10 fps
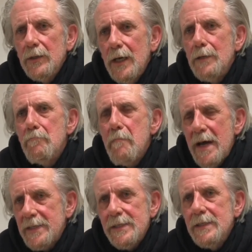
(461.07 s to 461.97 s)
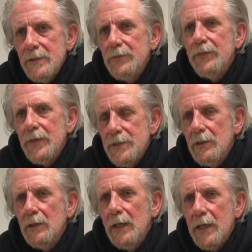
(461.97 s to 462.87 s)
and masses of
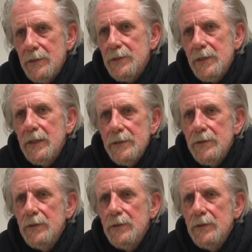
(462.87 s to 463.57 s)
physical exercise